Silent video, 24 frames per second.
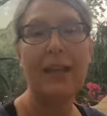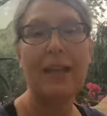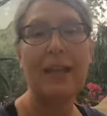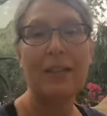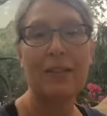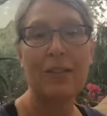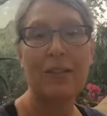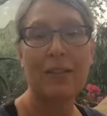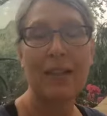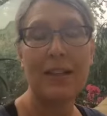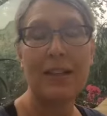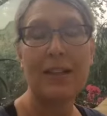
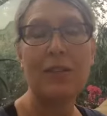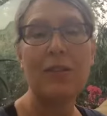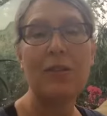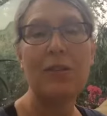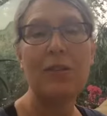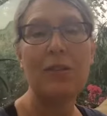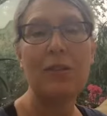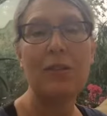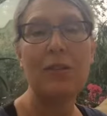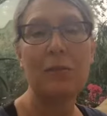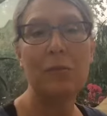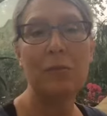So that's
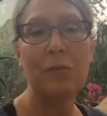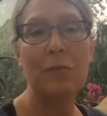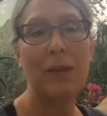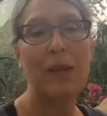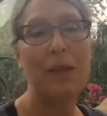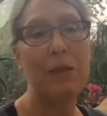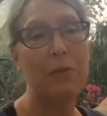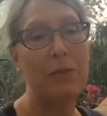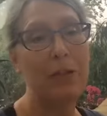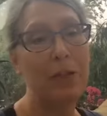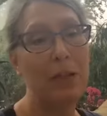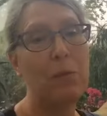all what I
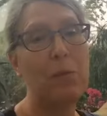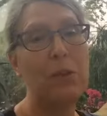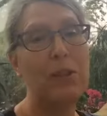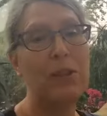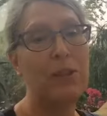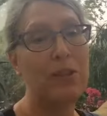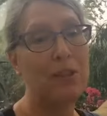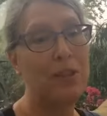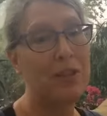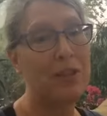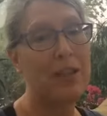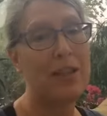really
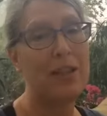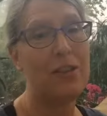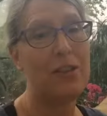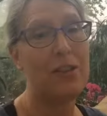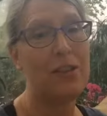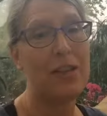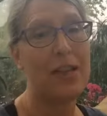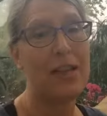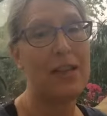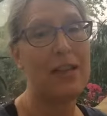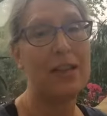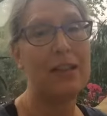wanted to say
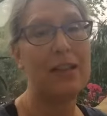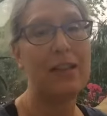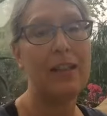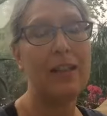today.